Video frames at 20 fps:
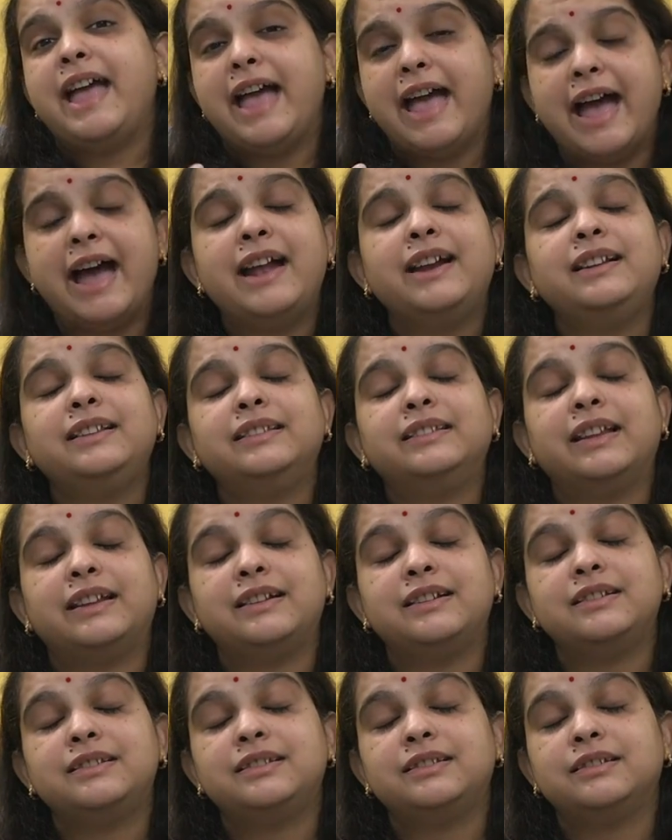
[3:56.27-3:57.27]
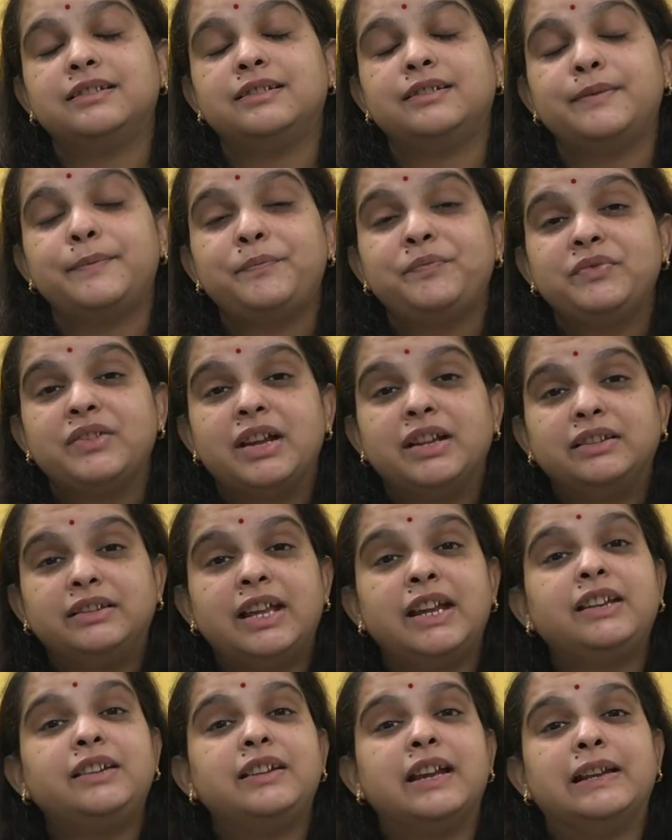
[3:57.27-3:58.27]
and there is a
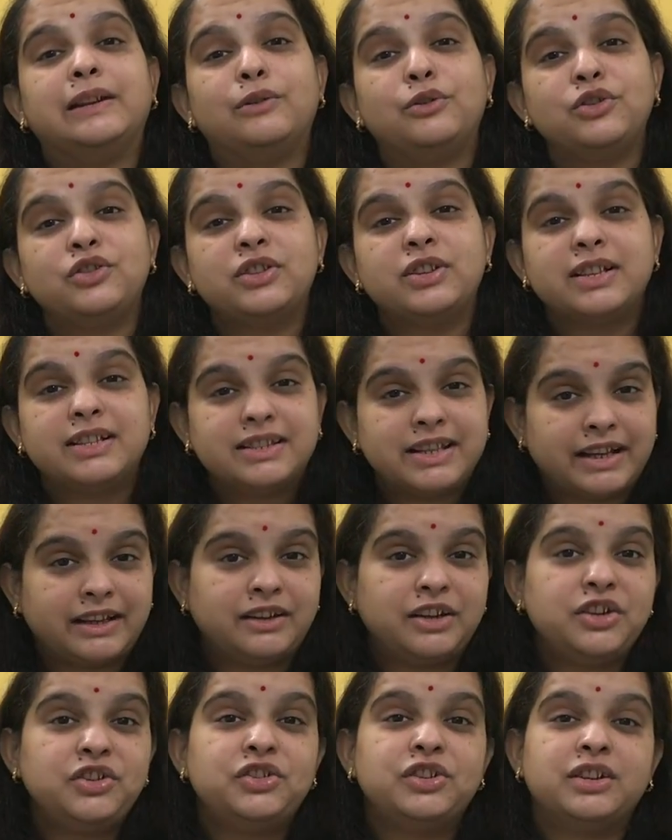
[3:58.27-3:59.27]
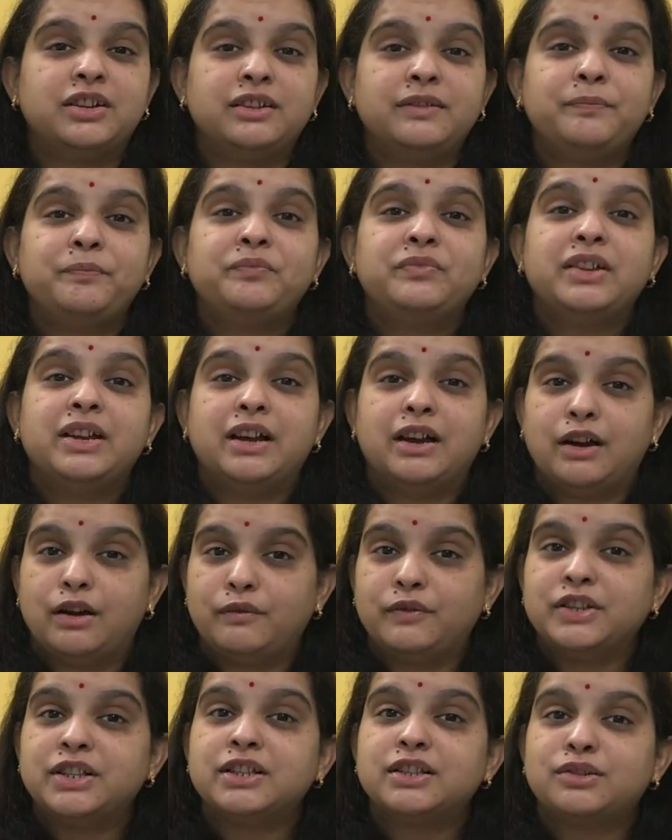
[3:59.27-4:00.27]
thick yellowish secretion
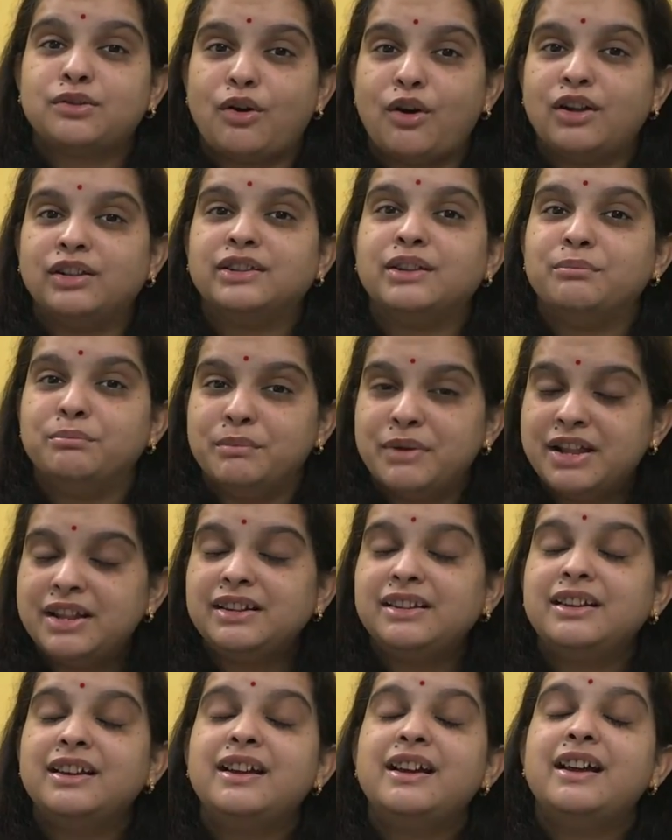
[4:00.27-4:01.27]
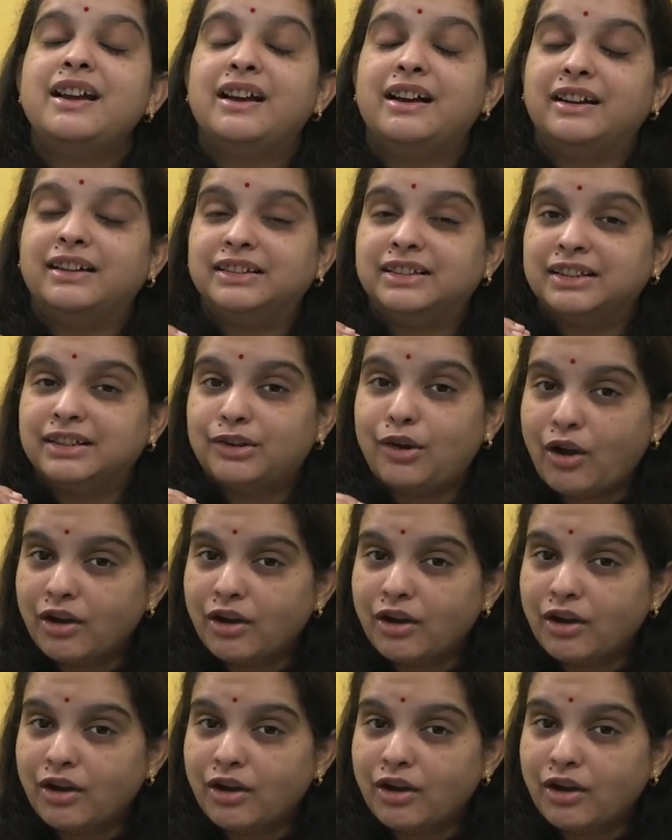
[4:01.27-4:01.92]
which is called the milk, the